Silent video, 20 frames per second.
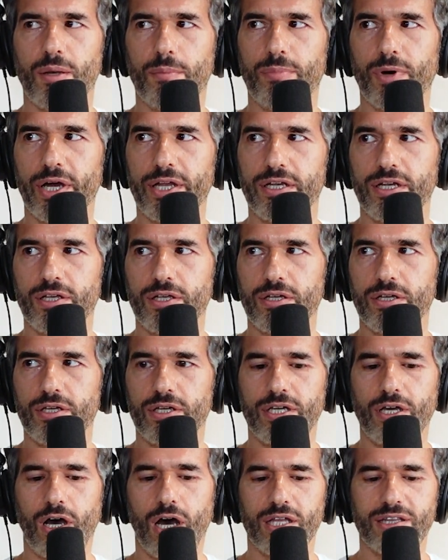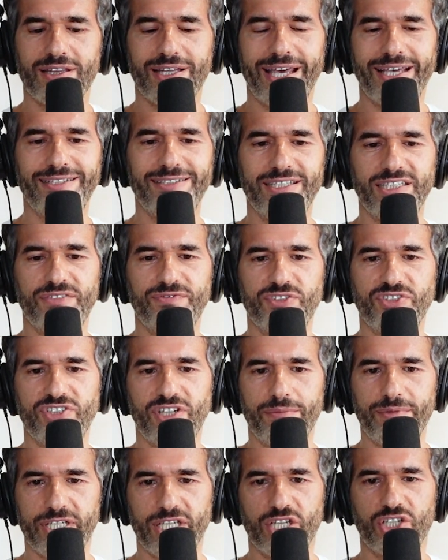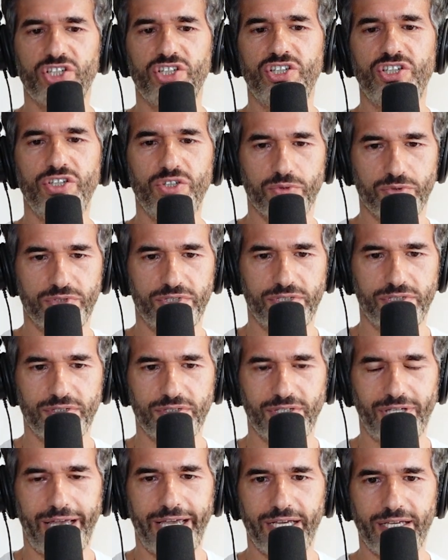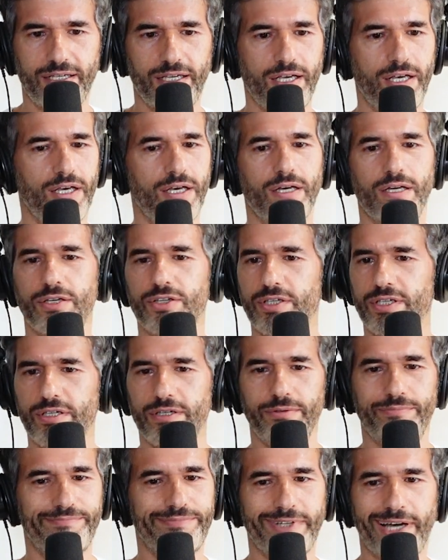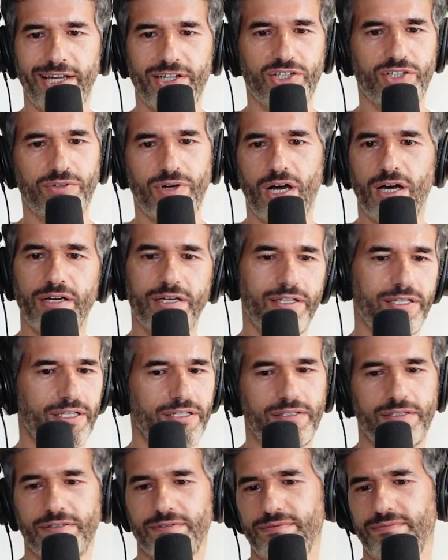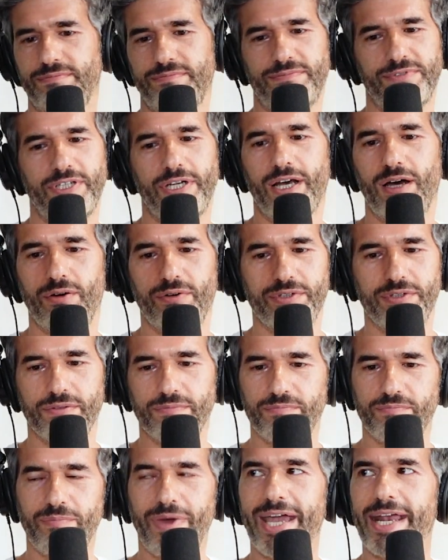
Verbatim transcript: but unless it's for something acute, like you got drunk and you, you know, you Cheated.